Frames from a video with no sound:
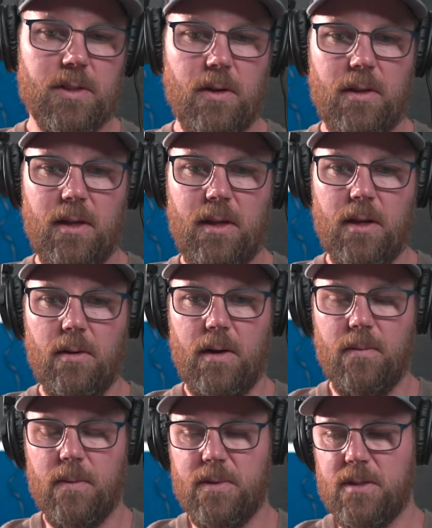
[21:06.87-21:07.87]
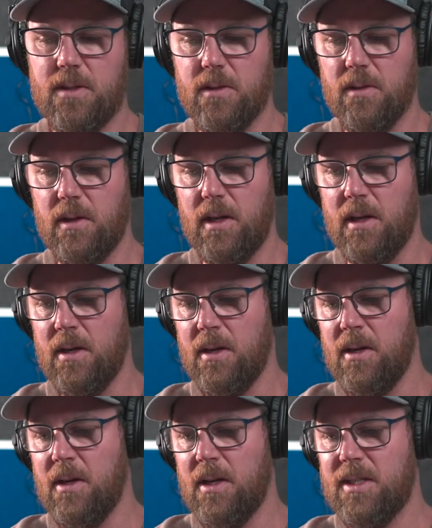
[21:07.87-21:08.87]
So I think, I would certainly
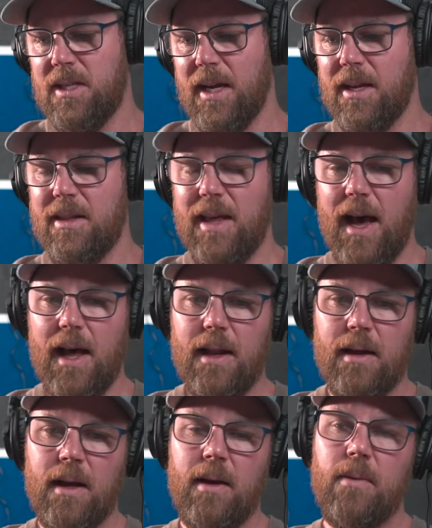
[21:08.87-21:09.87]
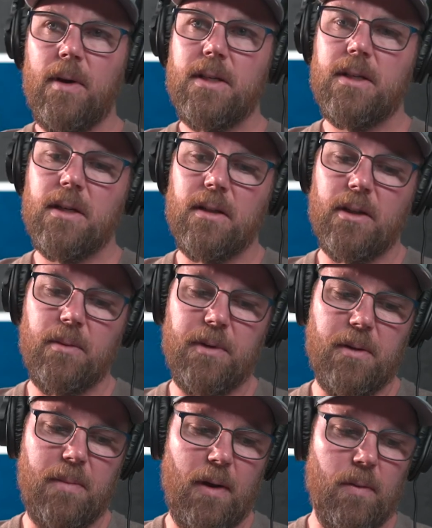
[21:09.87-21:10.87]
second that. I want to talk a little
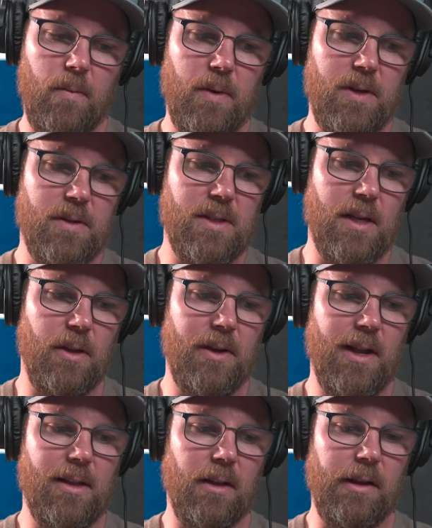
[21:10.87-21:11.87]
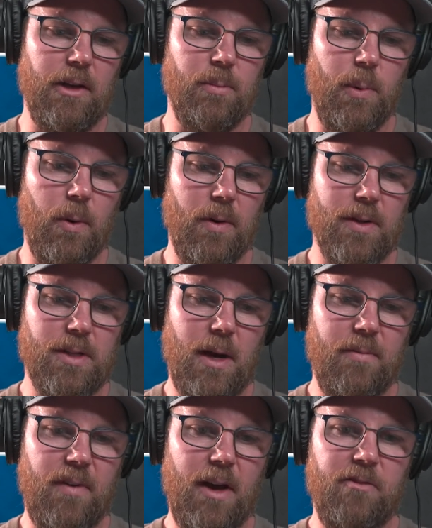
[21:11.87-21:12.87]
bit about when you said looking at the leaderboard of the
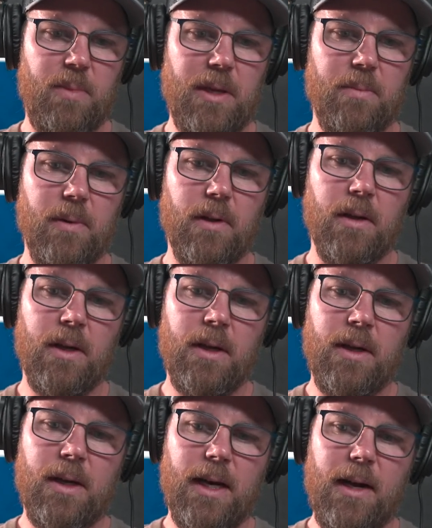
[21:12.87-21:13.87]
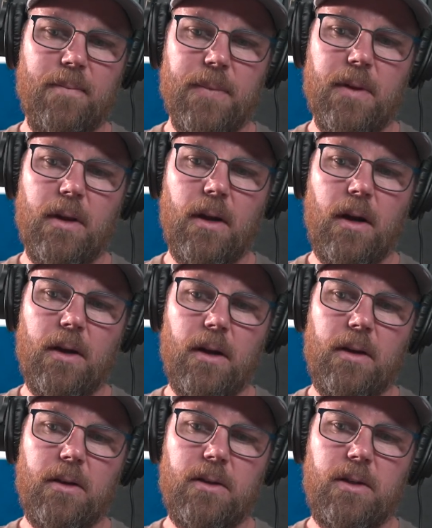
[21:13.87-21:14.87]
top 5 people.
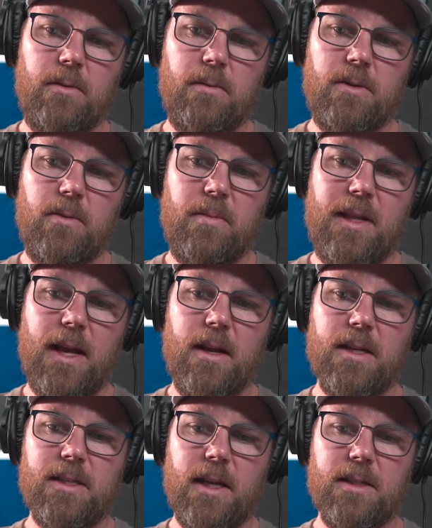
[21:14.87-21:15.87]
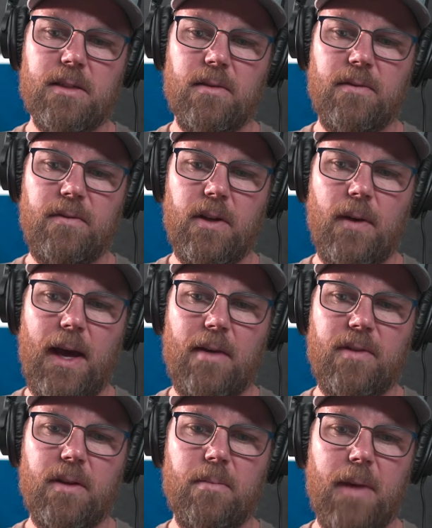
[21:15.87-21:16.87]
Do you mean that in a sense of,
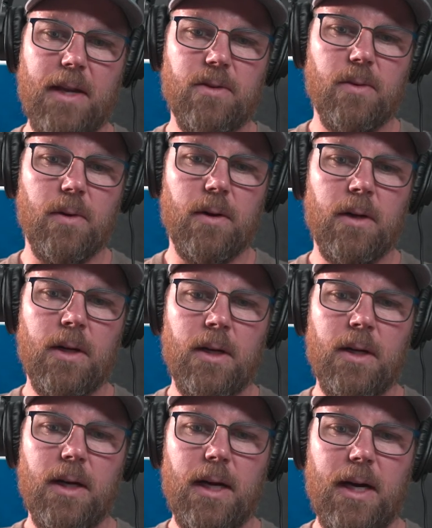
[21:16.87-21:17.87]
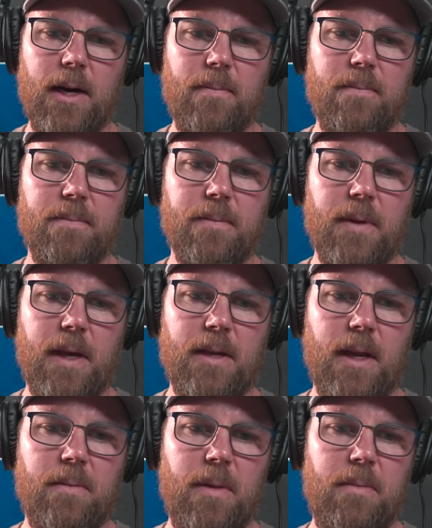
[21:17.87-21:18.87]
having a mentor? And
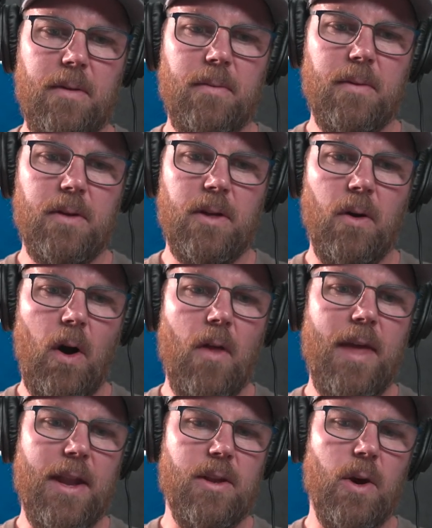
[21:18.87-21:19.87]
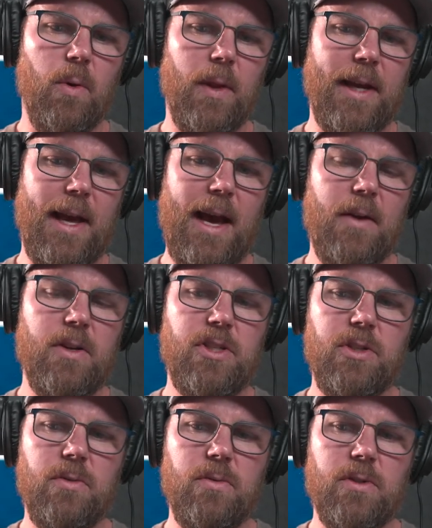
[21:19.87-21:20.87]
maybe, on that note, like, how
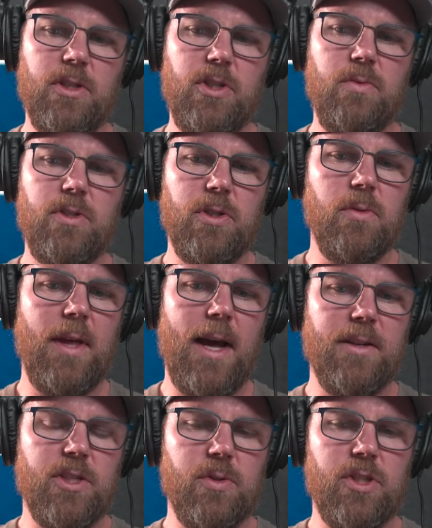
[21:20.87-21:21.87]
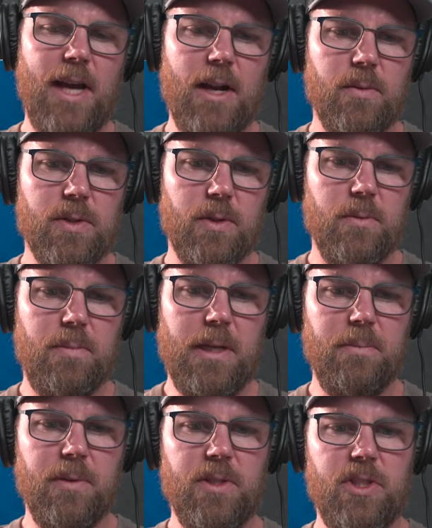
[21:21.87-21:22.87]
did you do that? Did you shadow certain people?